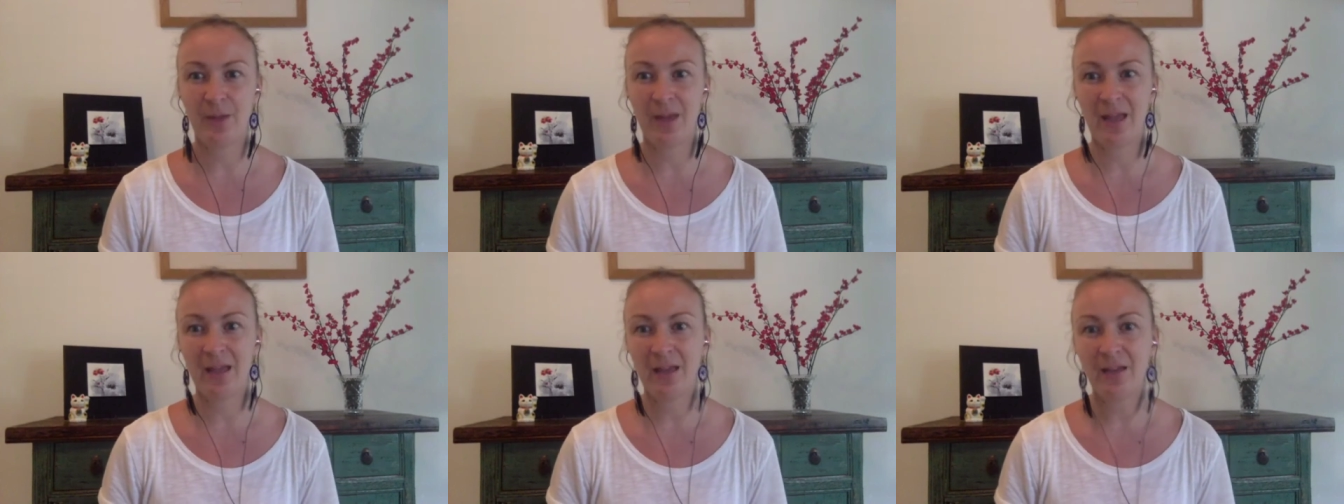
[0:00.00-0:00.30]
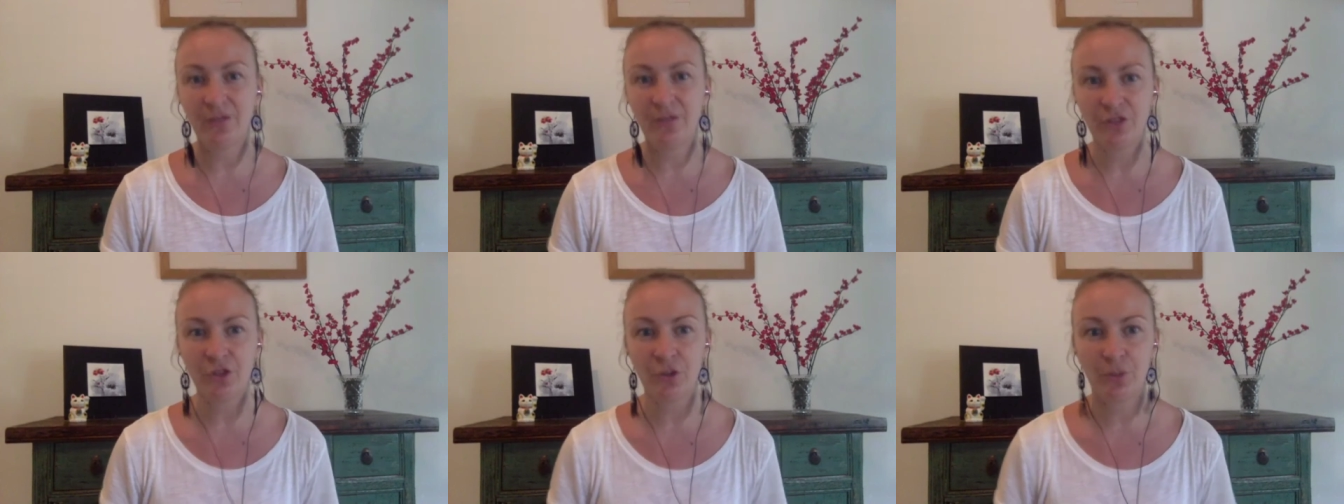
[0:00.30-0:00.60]
by any
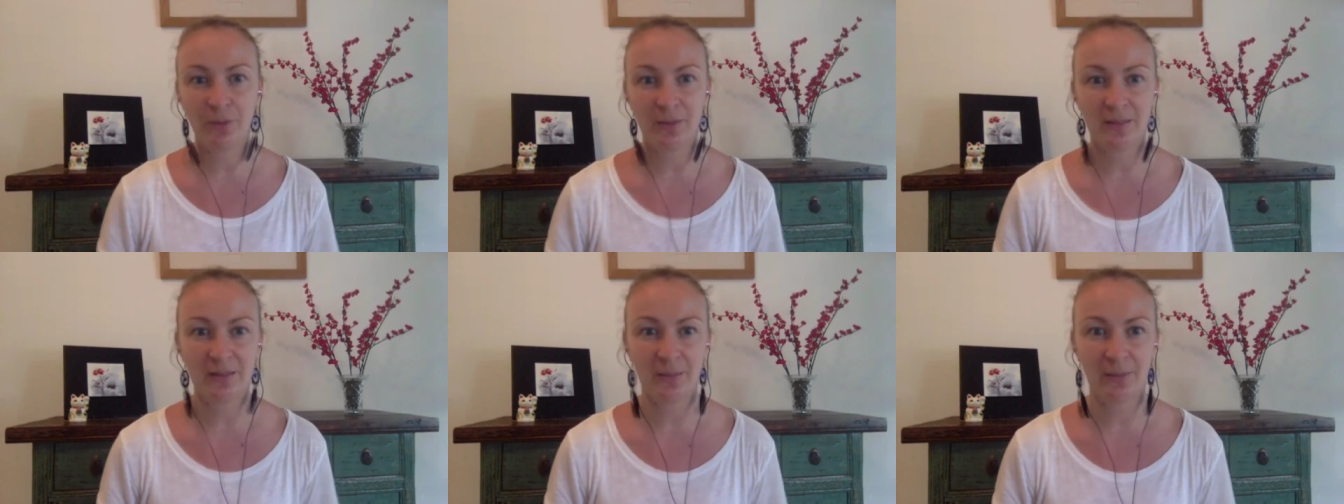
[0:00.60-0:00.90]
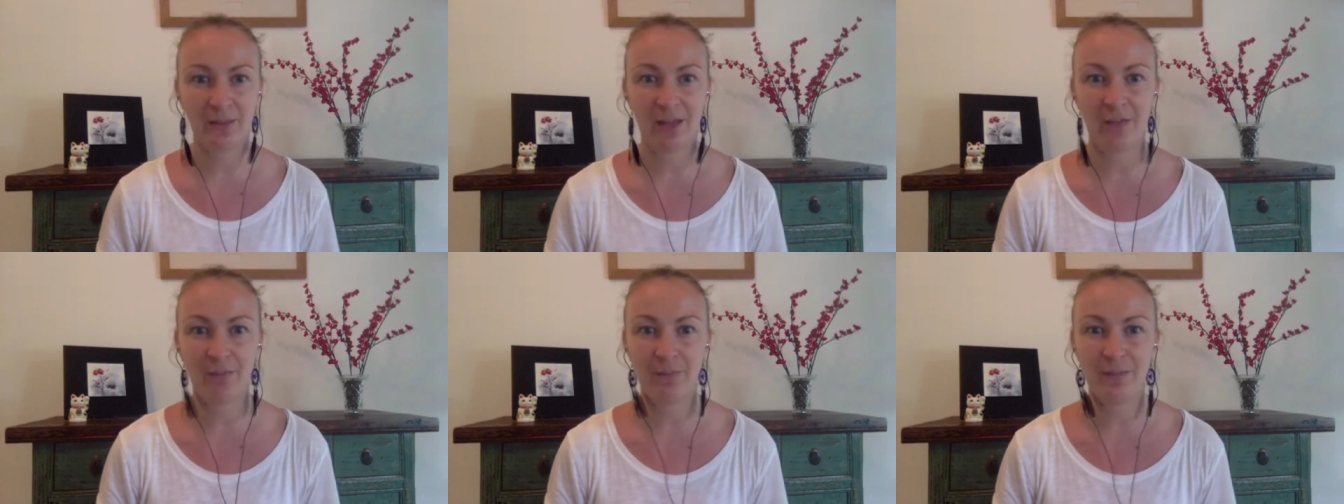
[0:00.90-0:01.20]
of the topics that
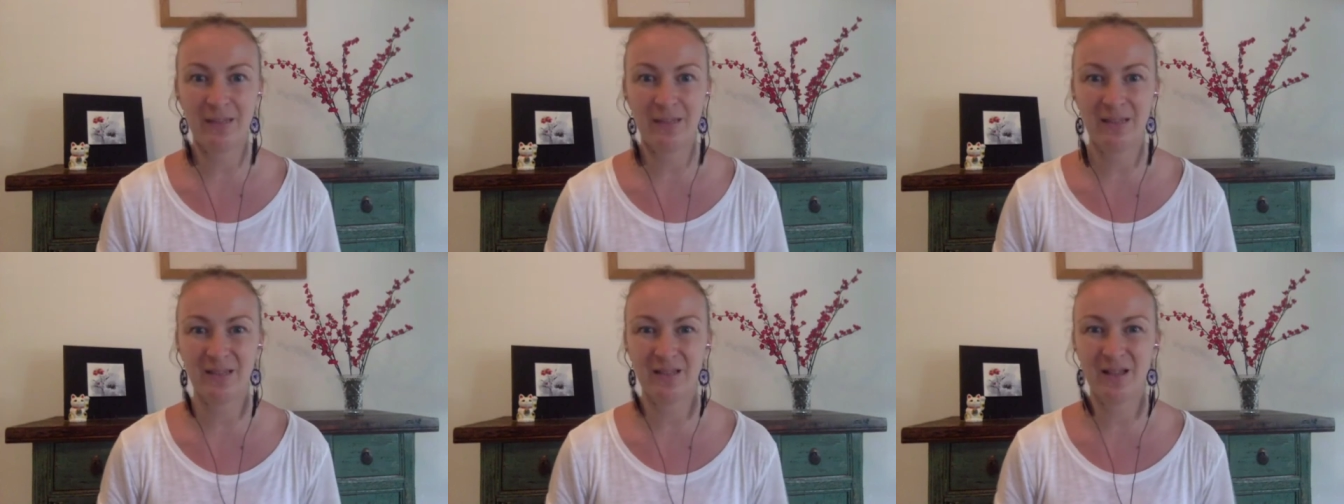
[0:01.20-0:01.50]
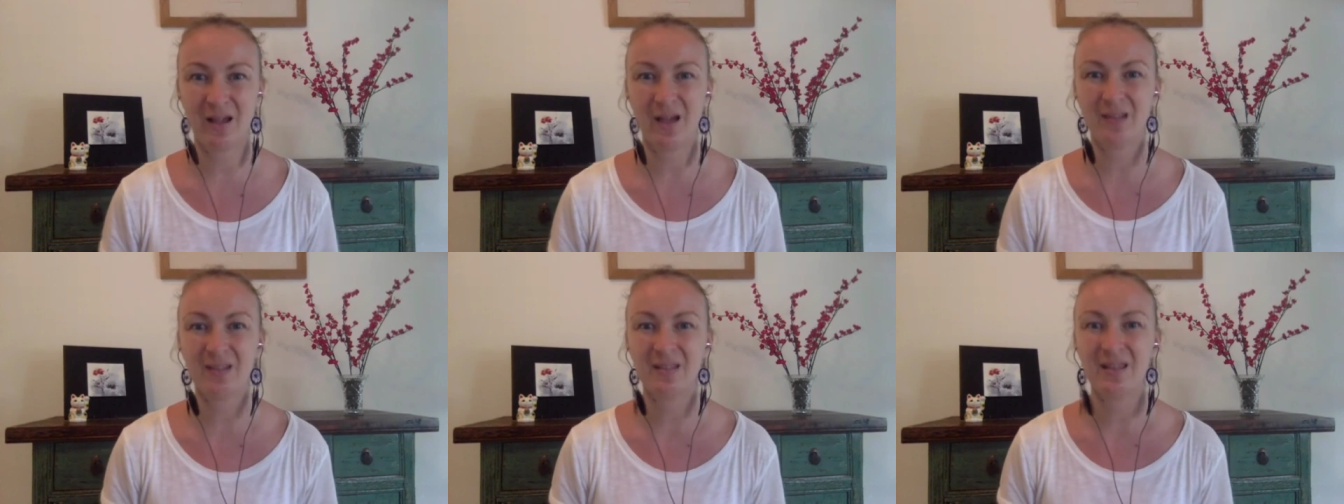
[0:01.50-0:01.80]
we have been
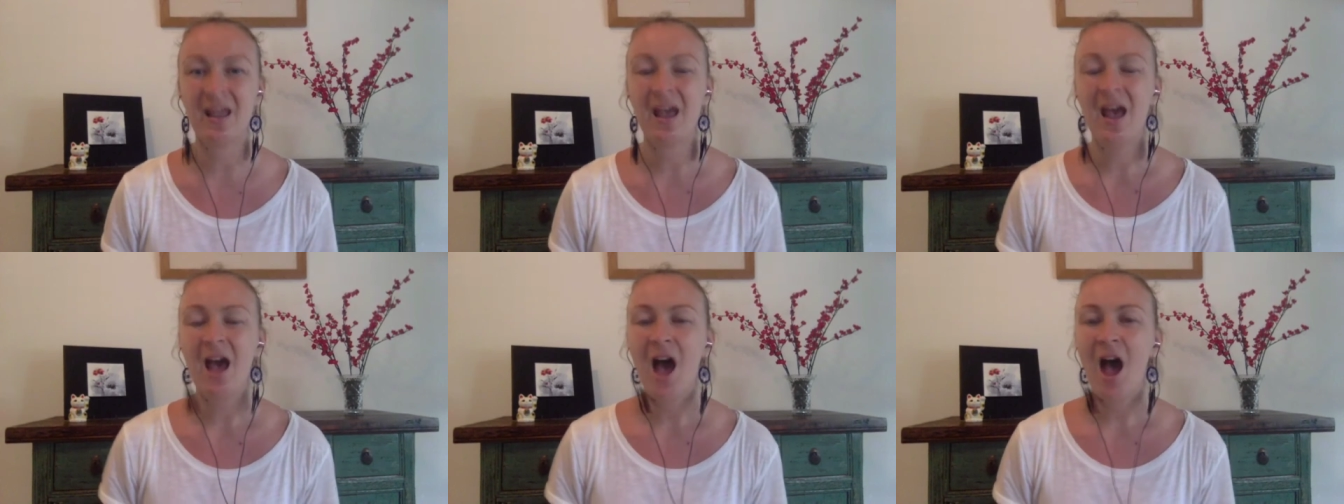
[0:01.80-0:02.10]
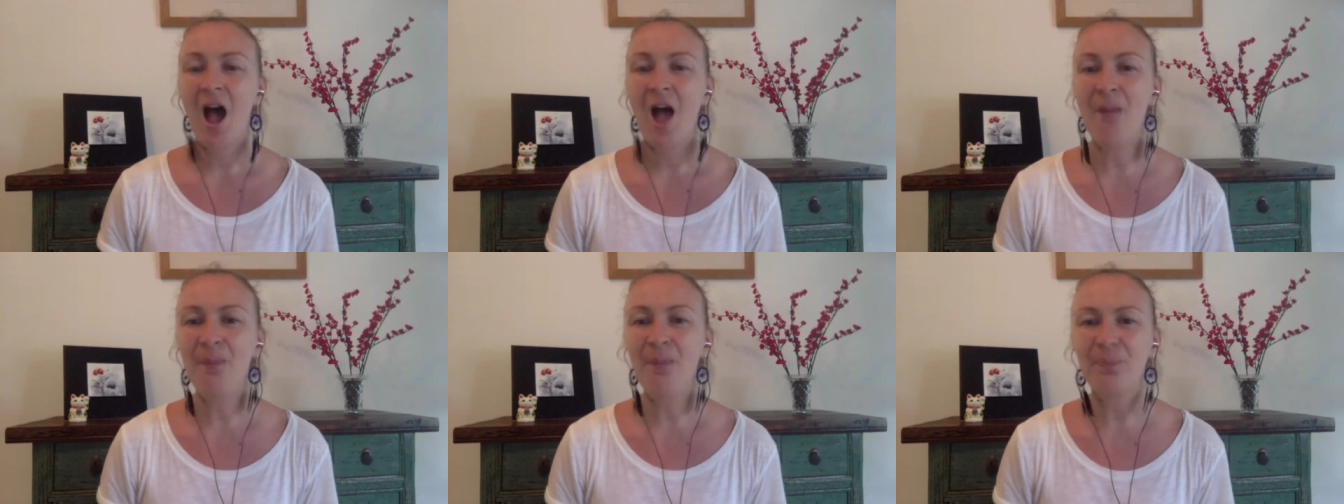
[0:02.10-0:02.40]
discussed,
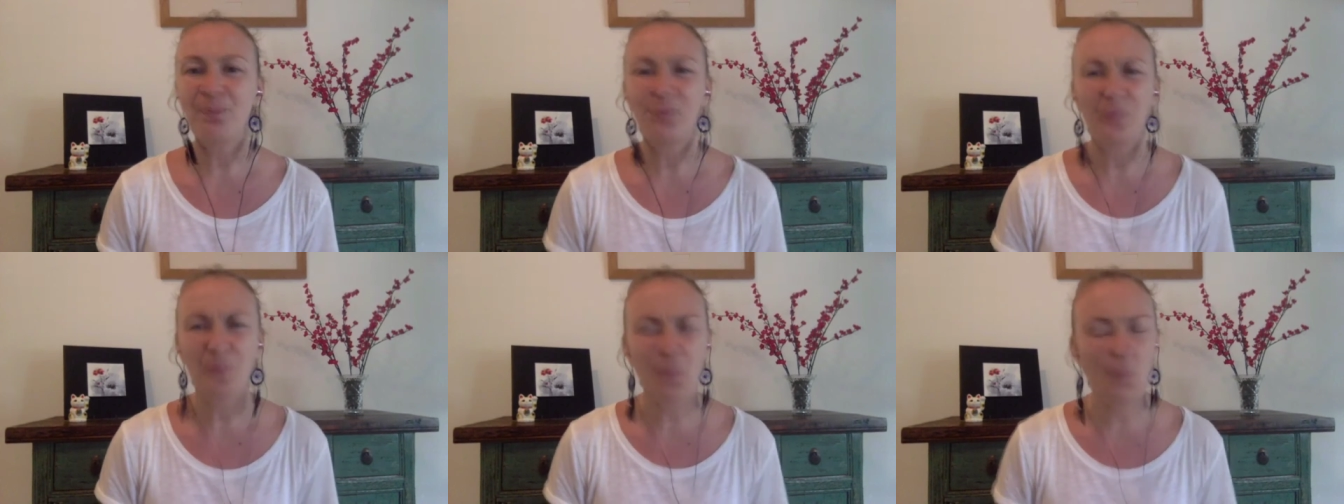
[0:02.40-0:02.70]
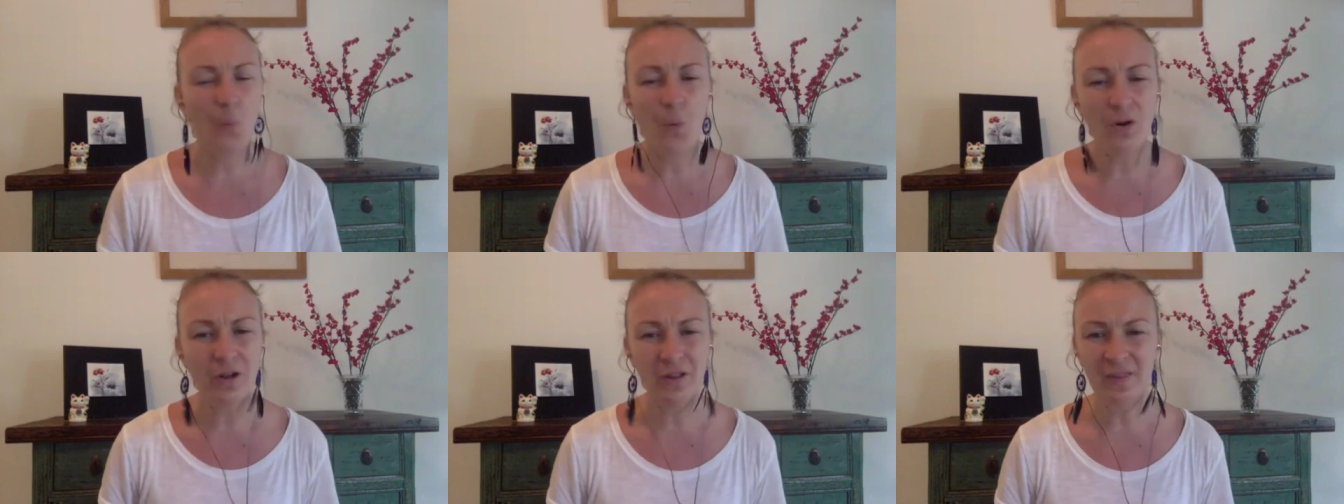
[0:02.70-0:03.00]

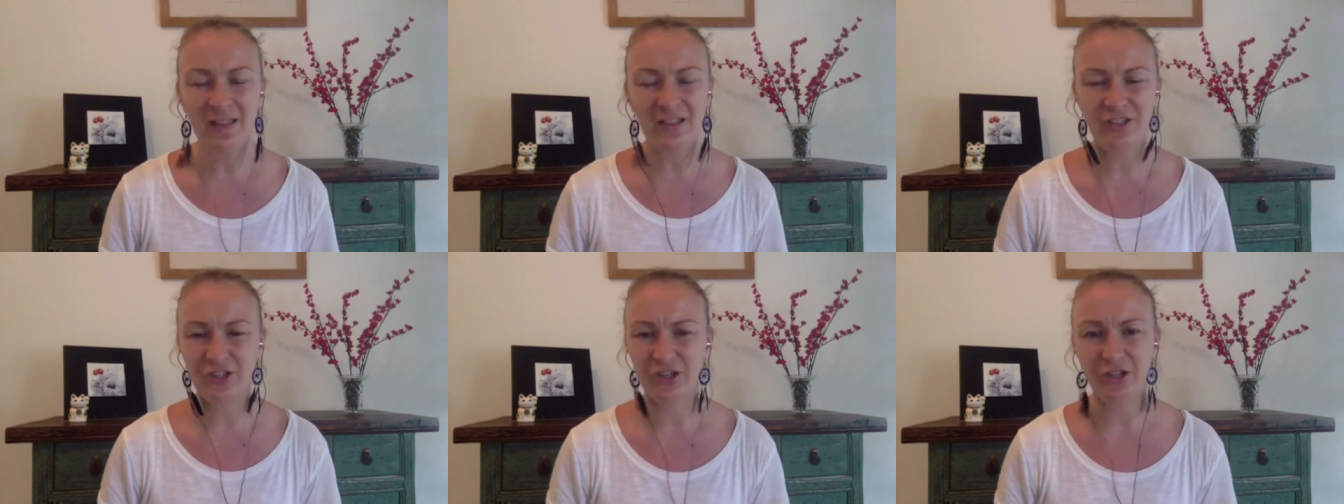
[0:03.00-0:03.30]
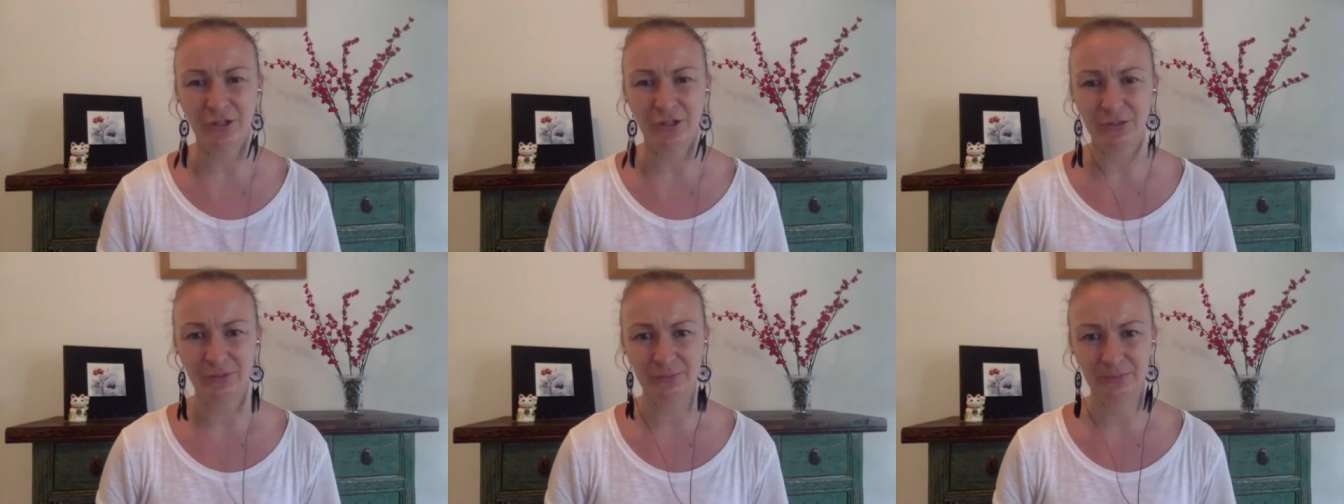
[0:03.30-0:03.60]
what can they
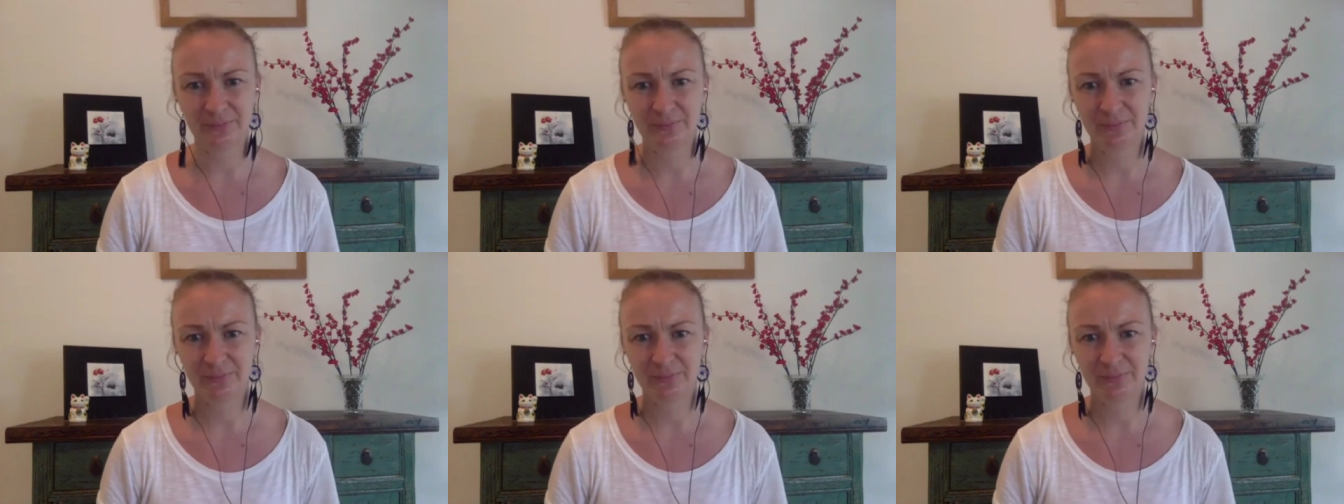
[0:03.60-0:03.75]
do?